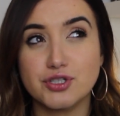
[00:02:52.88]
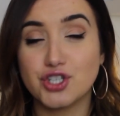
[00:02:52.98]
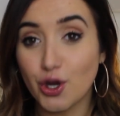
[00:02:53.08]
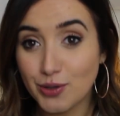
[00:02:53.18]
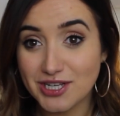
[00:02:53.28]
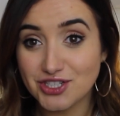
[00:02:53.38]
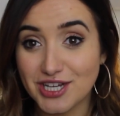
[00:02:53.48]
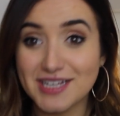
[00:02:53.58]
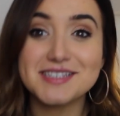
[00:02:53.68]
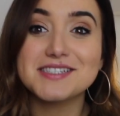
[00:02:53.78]
Joanie
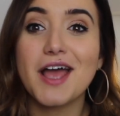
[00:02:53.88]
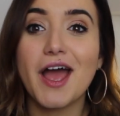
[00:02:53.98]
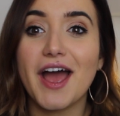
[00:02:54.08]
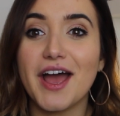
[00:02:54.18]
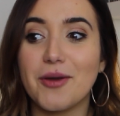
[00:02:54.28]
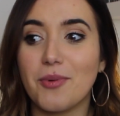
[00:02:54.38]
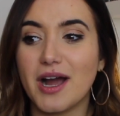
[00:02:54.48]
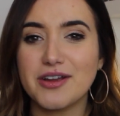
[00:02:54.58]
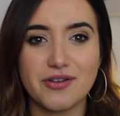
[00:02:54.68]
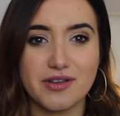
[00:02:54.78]
jeans.
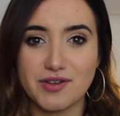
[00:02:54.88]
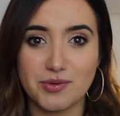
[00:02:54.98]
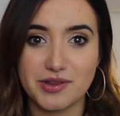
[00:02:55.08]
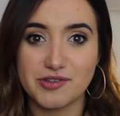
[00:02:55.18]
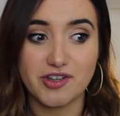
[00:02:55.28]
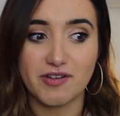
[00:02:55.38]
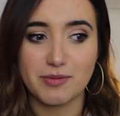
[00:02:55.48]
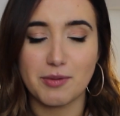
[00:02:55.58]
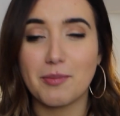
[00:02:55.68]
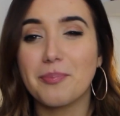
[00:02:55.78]
I don't even know where those are
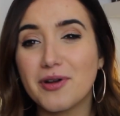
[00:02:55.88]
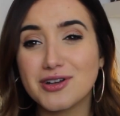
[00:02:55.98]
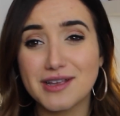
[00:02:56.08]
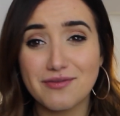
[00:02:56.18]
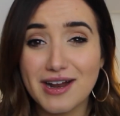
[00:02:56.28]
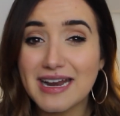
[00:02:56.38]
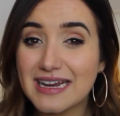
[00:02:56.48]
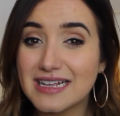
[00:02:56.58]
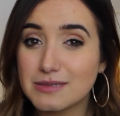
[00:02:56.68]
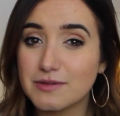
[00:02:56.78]
at the moment because they
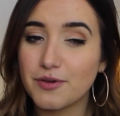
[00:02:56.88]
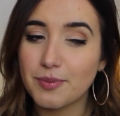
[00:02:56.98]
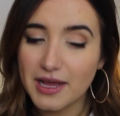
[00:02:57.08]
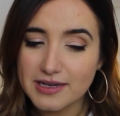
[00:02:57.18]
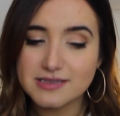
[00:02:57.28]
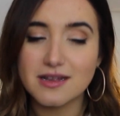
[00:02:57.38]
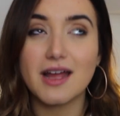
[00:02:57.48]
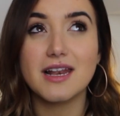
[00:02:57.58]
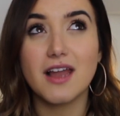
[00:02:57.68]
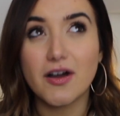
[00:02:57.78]
really need to be replaced.
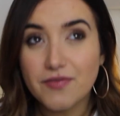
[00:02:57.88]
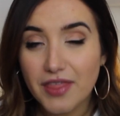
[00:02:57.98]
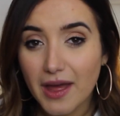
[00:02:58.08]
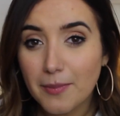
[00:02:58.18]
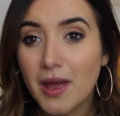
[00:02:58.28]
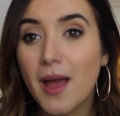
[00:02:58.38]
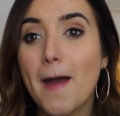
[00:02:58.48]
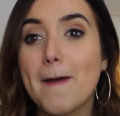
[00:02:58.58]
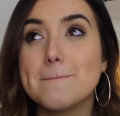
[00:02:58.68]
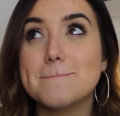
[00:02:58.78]
I love them,
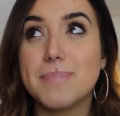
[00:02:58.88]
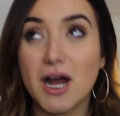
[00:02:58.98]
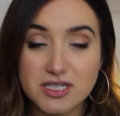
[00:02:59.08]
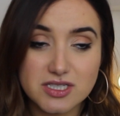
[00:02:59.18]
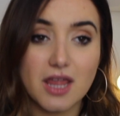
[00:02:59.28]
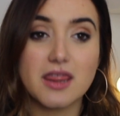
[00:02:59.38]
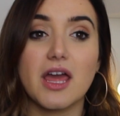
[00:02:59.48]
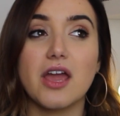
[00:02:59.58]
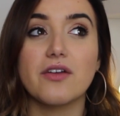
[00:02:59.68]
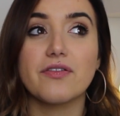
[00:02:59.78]
but
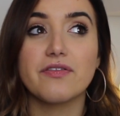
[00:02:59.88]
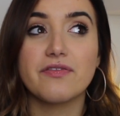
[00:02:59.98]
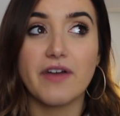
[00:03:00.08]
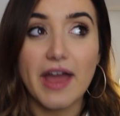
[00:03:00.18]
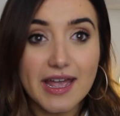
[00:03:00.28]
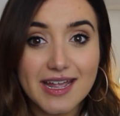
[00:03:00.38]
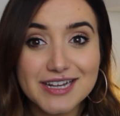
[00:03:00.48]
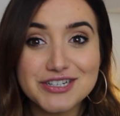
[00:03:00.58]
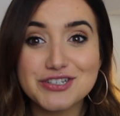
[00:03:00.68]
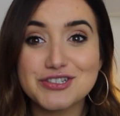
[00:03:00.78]
they
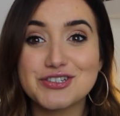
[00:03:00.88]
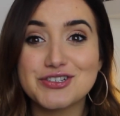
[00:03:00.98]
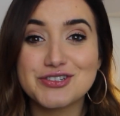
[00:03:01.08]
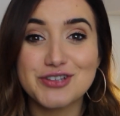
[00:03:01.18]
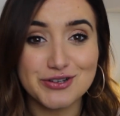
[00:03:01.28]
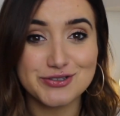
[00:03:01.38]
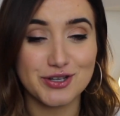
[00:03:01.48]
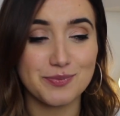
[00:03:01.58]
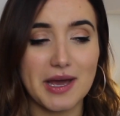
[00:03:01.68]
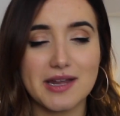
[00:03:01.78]
fade so,
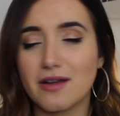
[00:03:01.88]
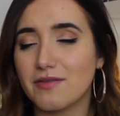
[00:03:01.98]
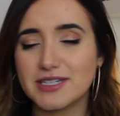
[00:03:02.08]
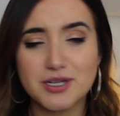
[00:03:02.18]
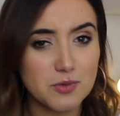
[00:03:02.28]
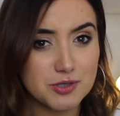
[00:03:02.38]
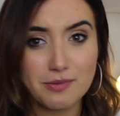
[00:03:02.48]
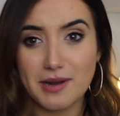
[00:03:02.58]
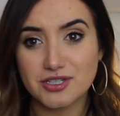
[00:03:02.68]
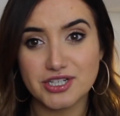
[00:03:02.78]
so bad. I really don't wash
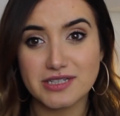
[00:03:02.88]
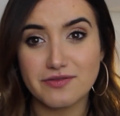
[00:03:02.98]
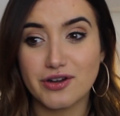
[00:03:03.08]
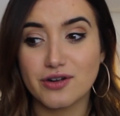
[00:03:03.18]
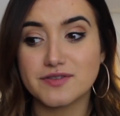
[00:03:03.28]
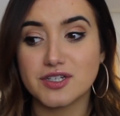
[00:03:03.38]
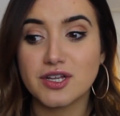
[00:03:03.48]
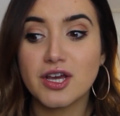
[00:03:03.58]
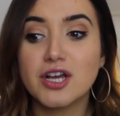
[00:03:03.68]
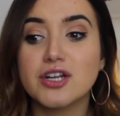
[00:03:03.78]
my black jeans very often